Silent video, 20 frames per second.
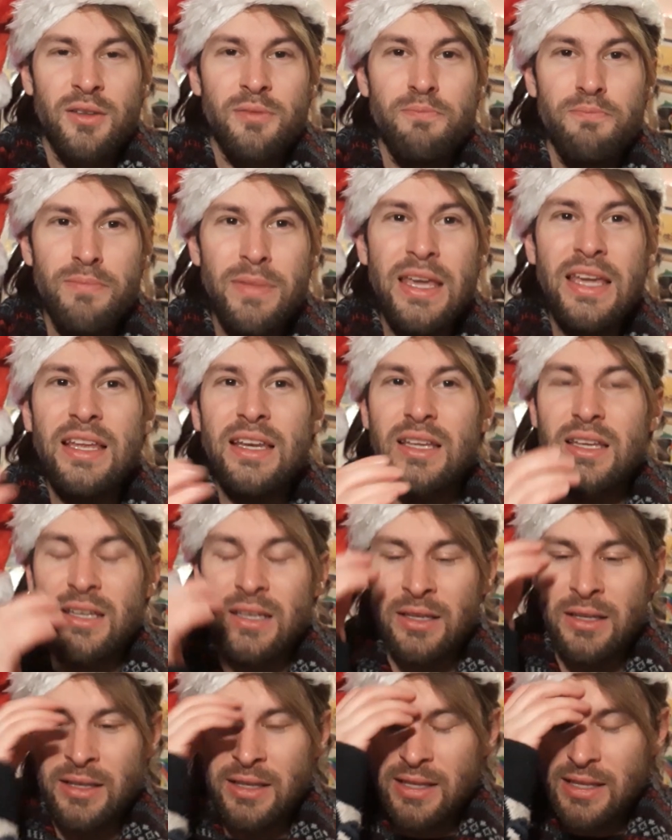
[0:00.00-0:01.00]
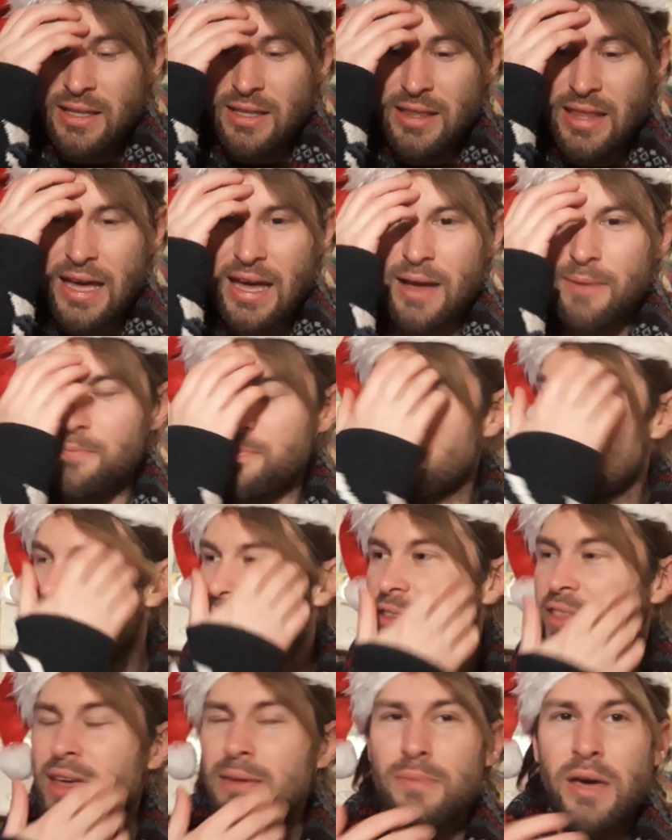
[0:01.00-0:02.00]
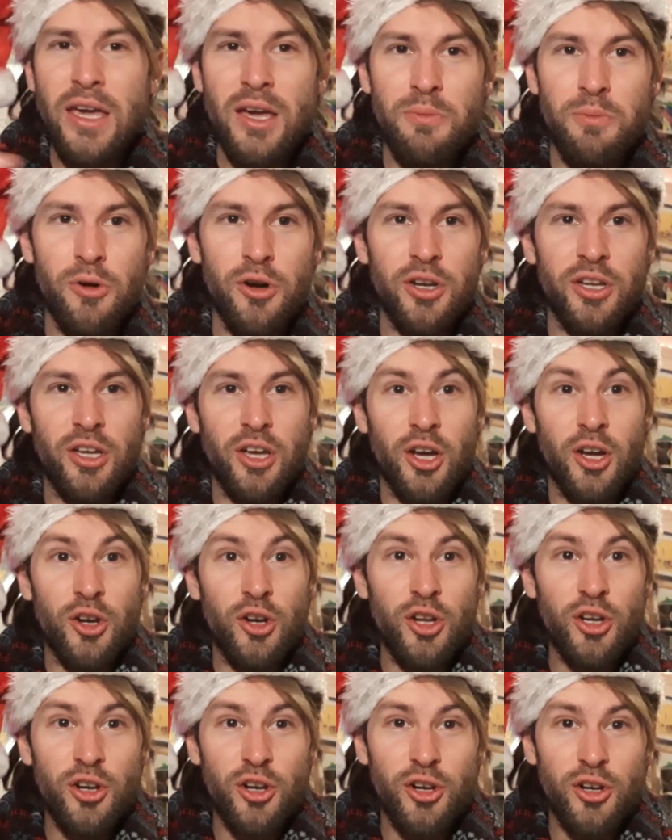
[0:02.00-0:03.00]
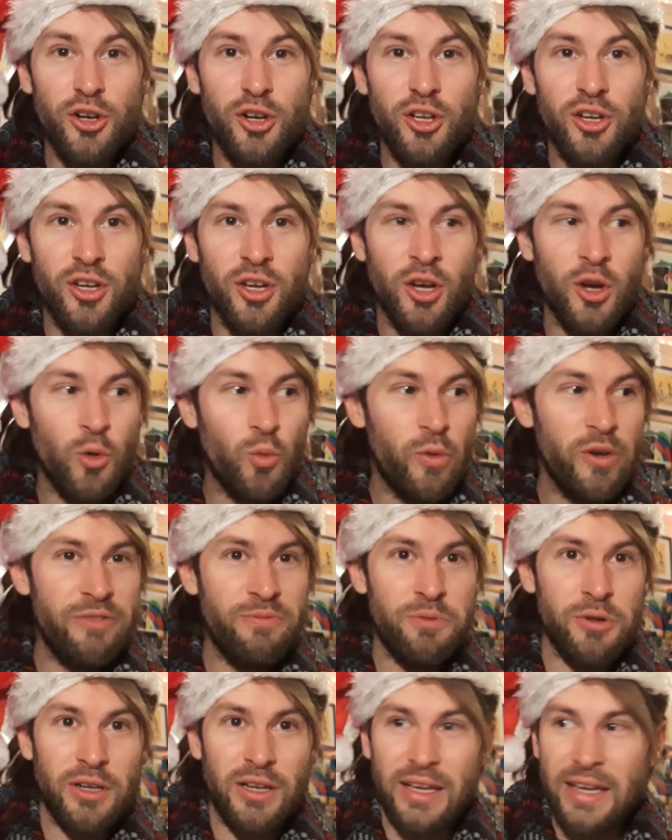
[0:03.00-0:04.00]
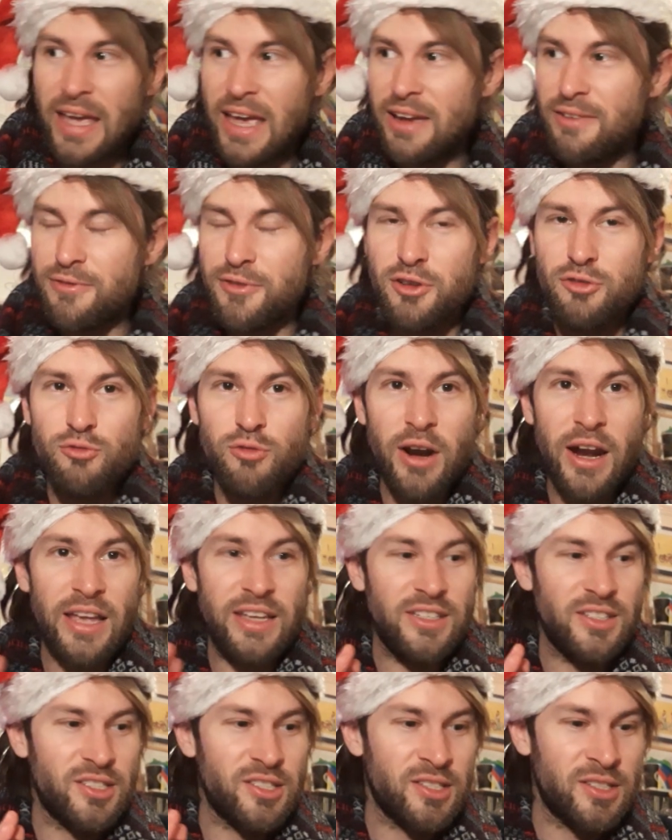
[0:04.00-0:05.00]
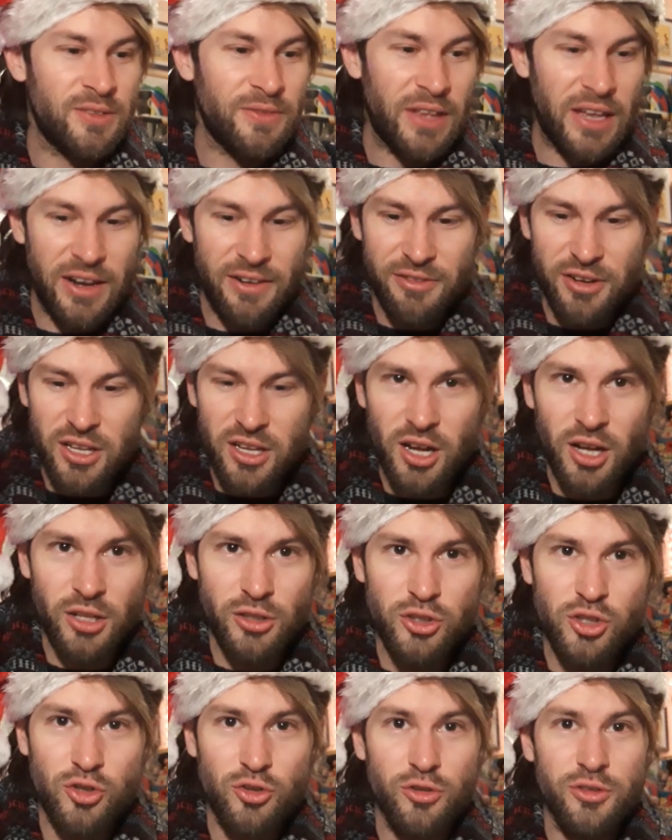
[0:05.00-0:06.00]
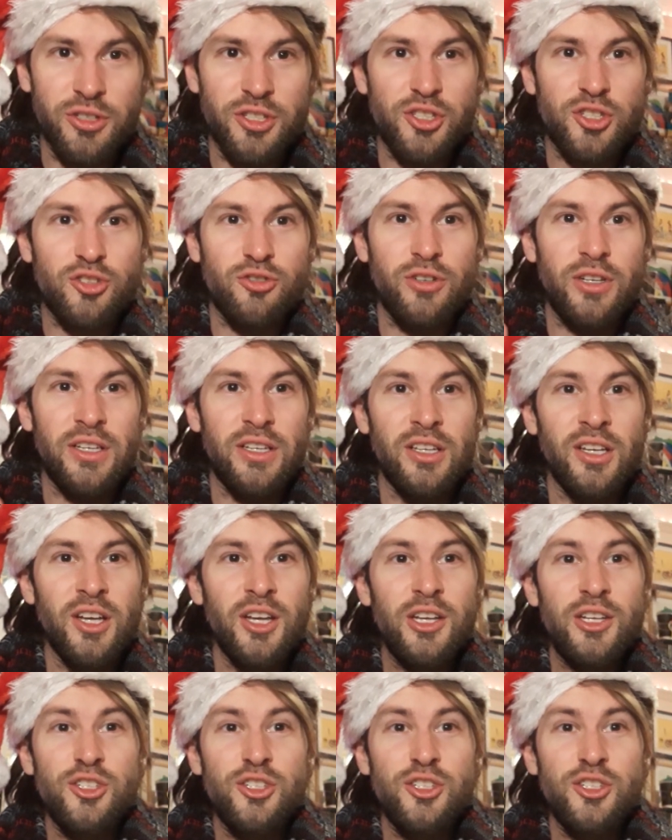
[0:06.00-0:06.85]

Meaning that they make a point of going, look, we've put like every race and every culture on the screen,